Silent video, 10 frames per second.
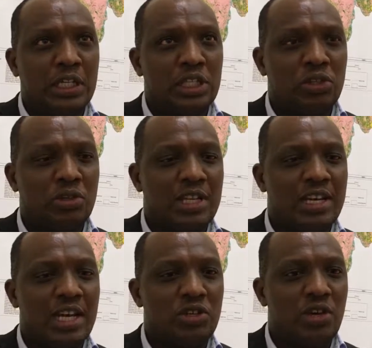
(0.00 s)
so the
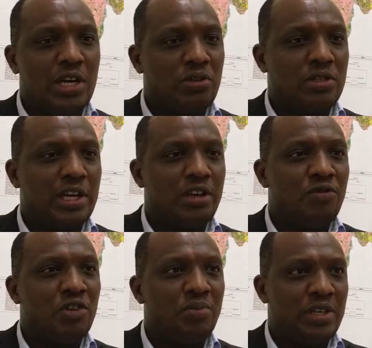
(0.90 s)
National Land Use and
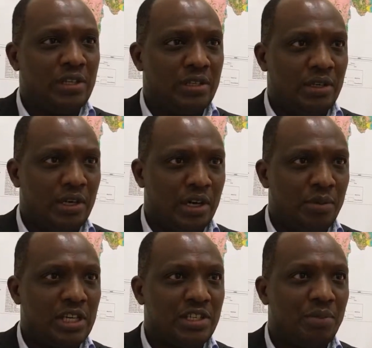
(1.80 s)
Development
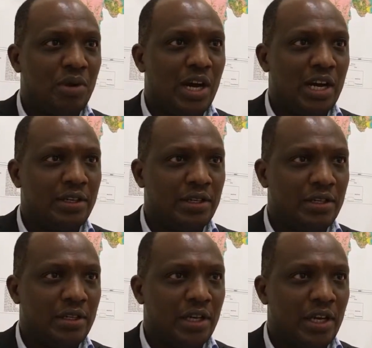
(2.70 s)
Master Plan
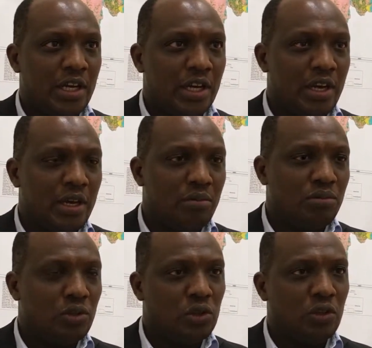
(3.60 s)
came
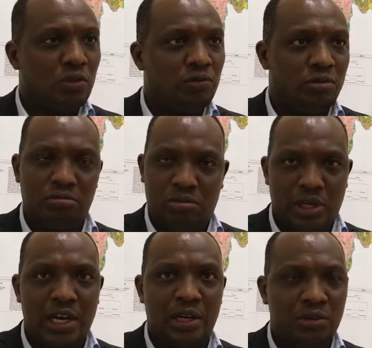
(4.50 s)
to solve
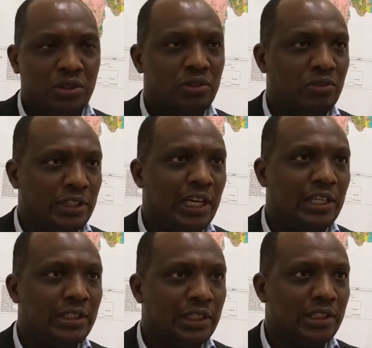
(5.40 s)
a lot of
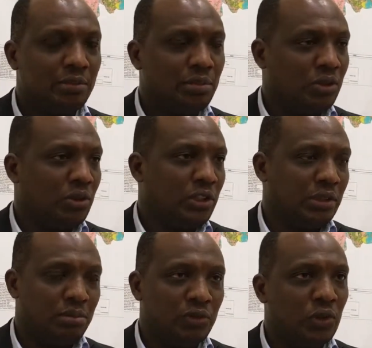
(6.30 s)
challenges, because
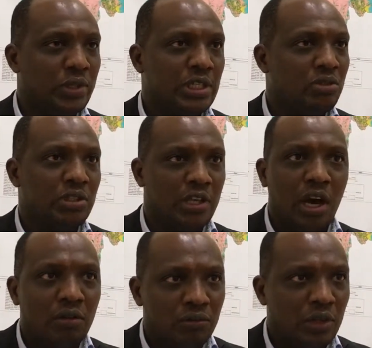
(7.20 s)
before we did not
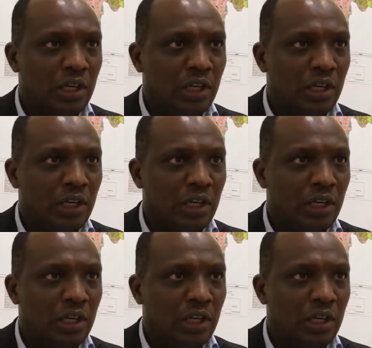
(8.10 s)
have